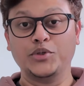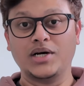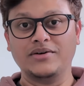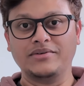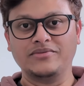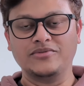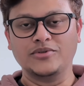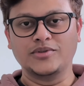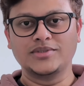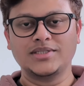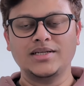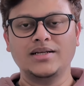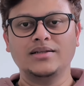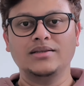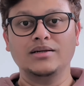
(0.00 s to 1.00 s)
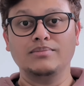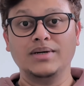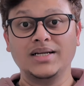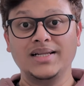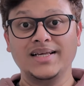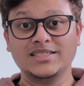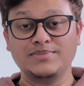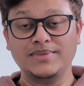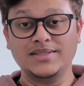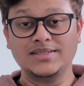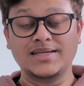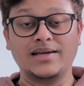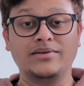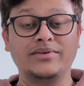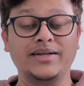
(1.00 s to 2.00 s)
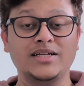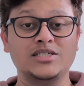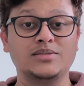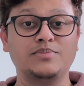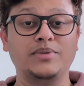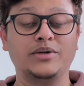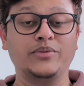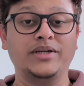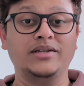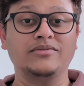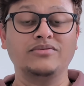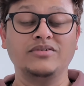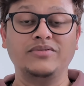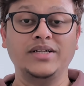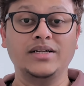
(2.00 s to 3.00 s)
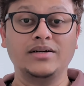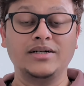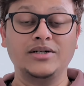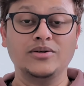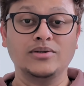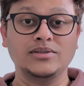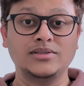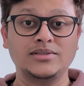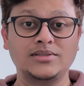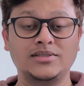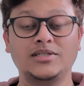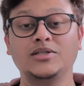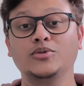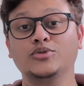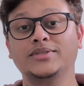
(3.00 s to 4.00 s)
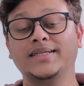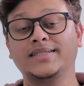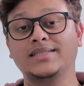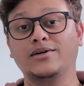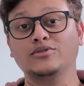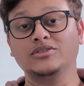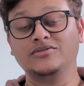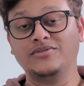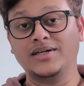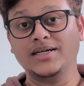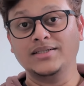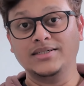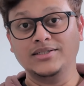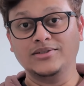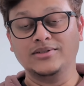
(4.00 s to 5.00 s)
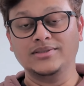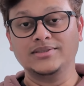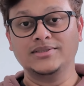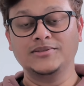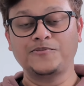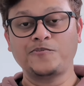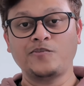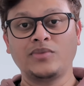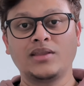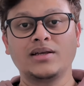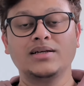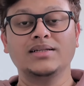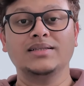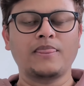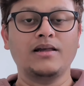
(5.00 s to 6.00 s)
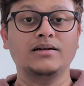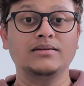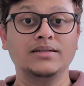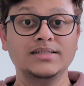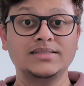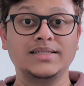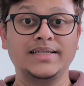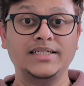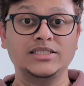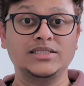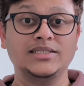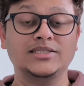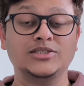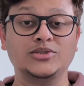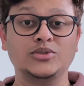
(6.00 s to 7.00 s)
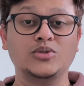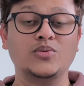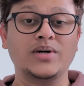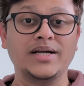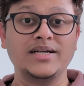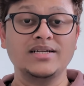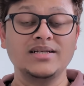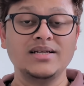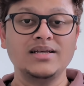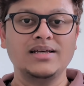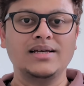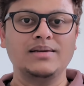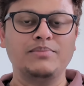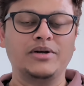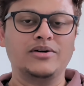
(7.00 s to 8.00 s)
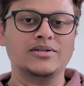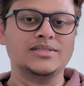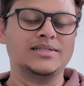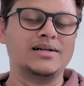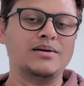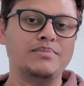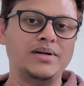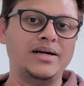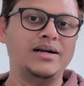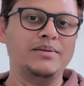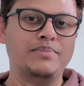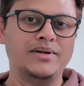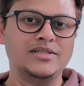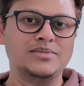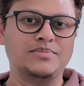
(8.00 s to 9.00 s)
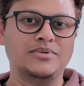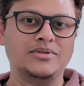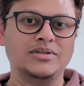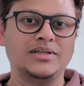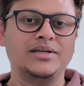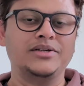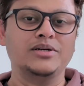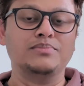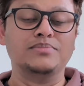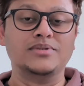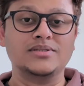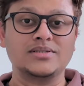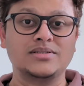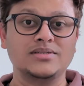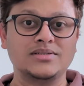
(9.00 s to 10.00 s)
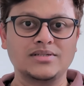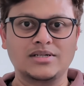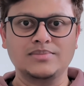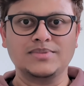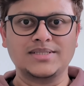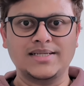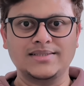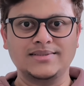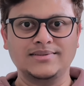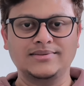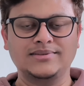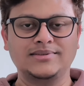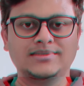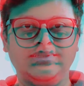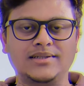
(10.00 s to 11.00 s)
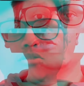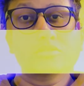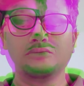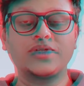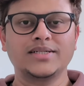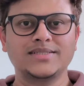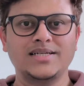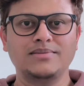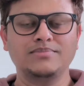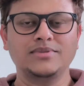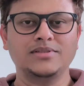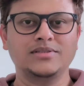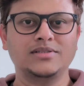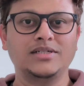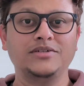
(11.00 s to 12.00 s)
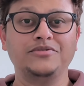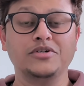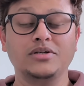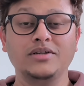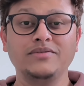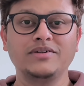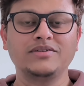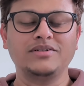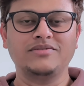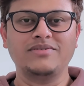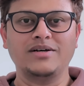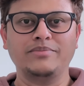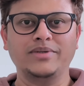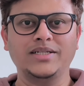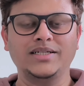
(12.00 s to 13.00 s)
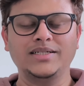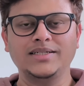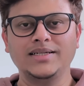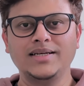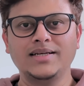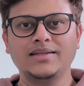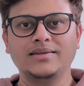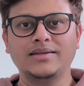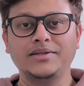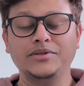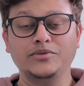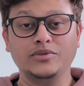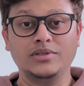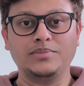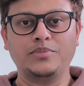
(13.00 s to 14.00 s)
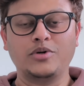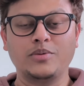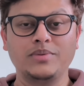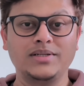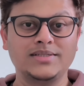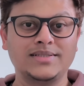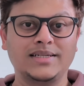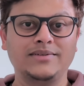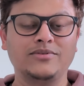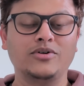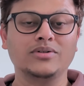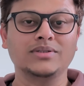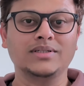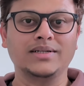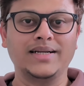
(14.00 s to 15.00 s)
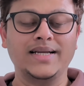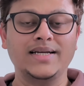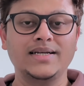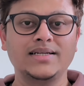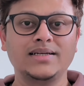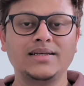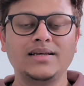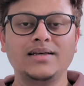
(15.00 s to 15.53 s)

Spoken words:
you have it, folks. The monthly expense can range between $1,500 to $6,500. This range is so wide because it completely depends upon your personal circumstances. So for example, if you're living with your family, then you will probably save on the rent.